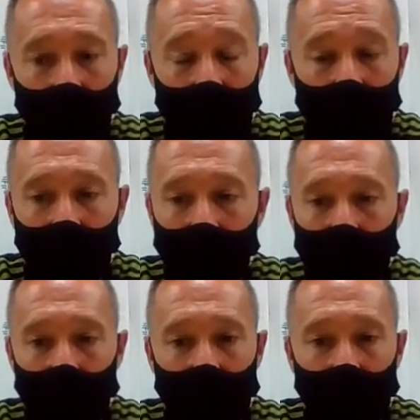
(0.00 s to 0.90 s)
I did not
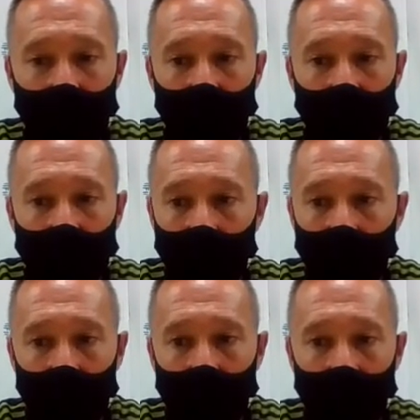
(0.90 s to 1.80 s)
see this coming.
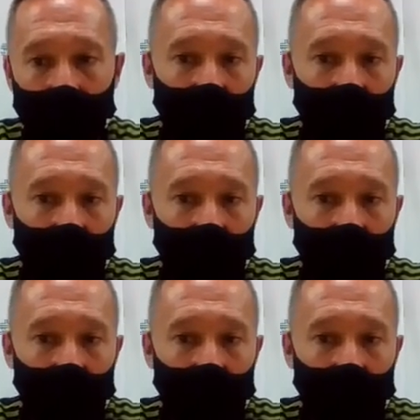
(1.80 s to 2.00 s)
You know, I